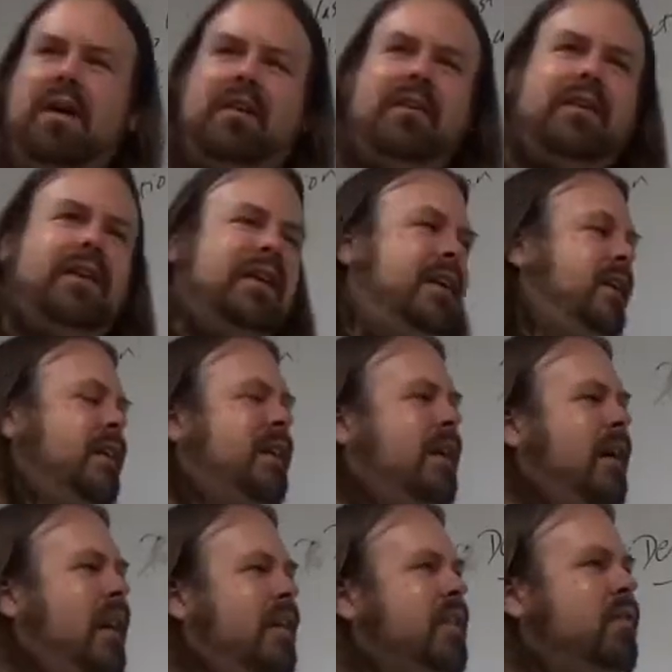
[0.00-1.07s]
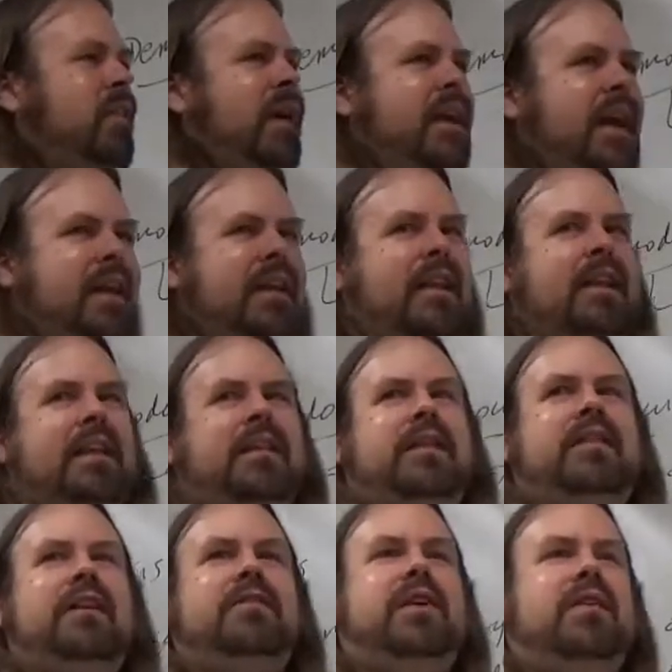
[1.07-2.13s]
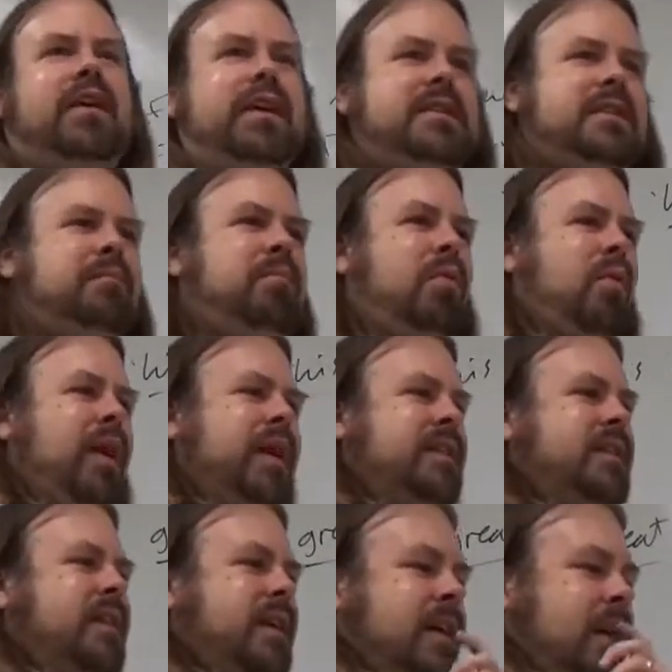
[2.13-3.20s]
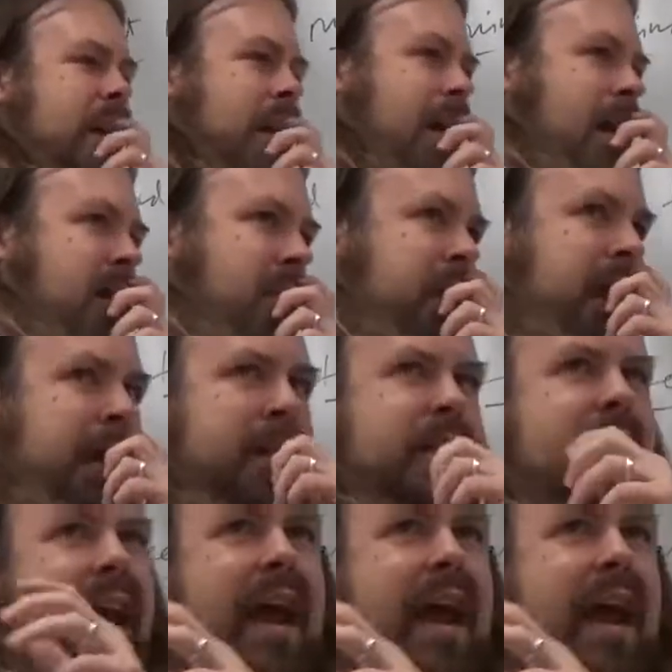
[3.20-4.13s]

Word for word: well, on the one hand, there is a point um, in the